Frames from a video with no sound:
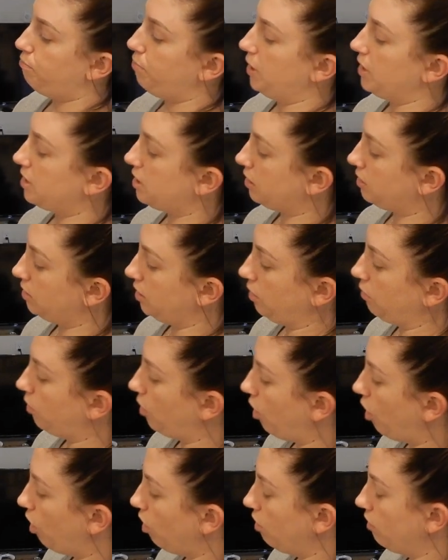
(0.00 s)
basically
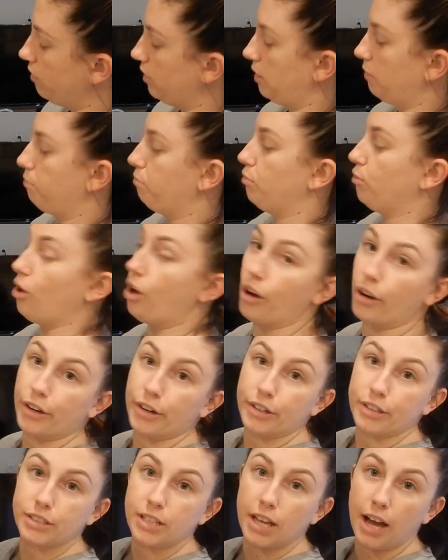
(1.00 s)
what all like
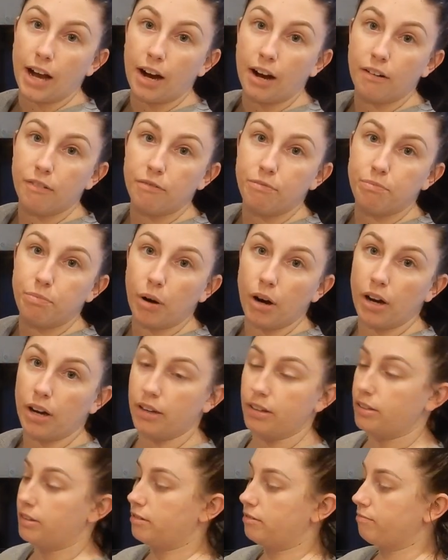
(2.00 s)
bloggers have,
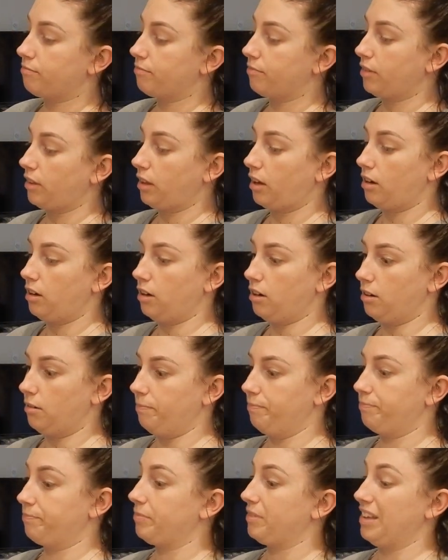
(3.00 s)
but
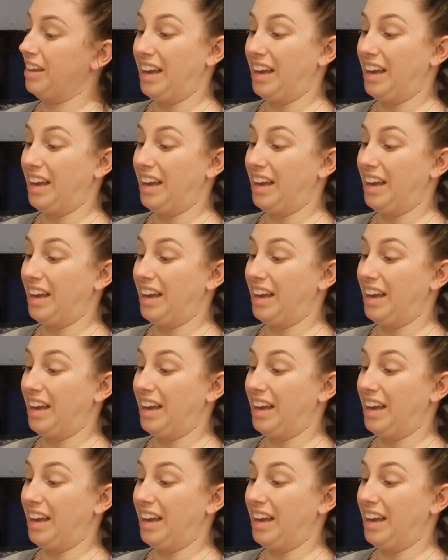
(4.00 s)
um,